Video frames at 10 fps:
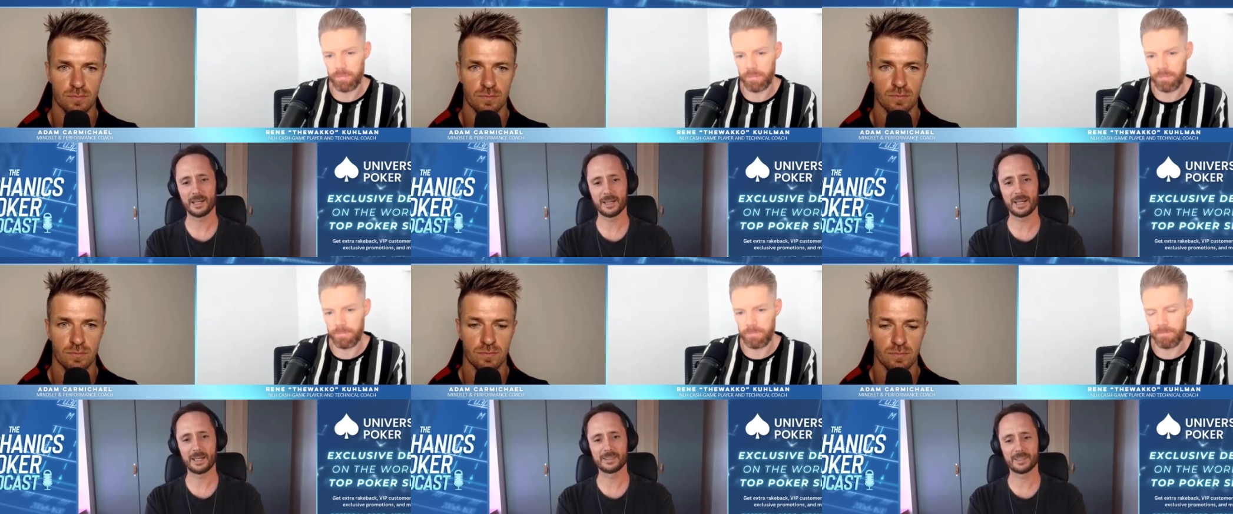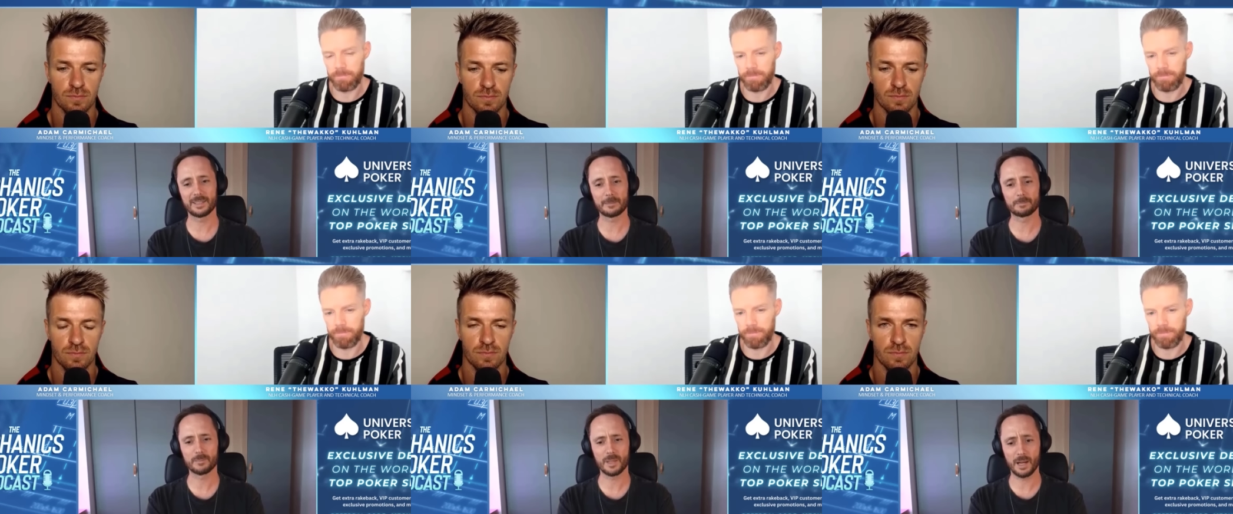Speaker 1: And
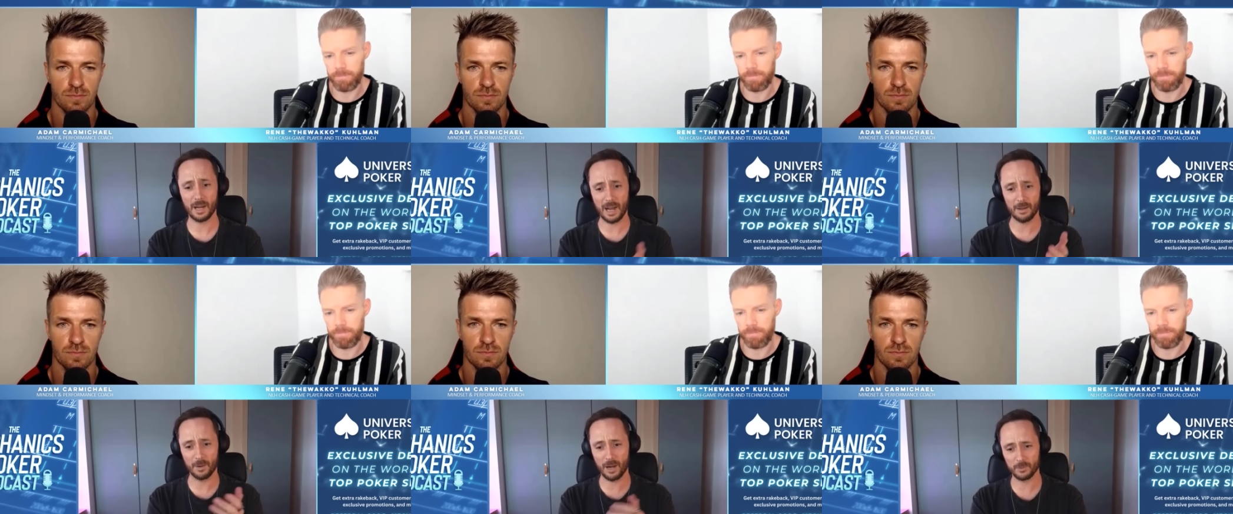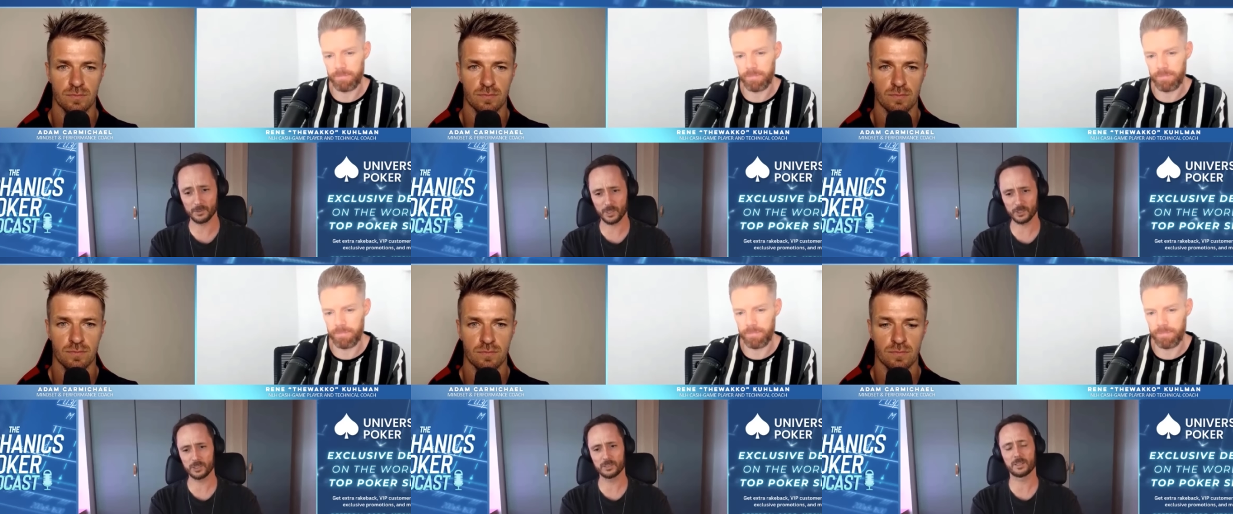I was
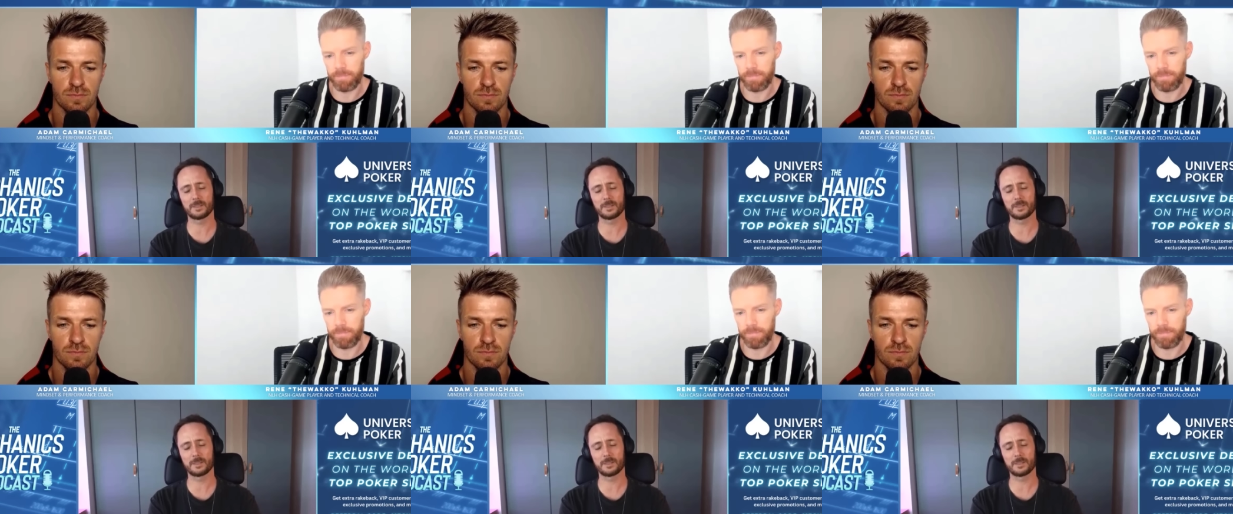watching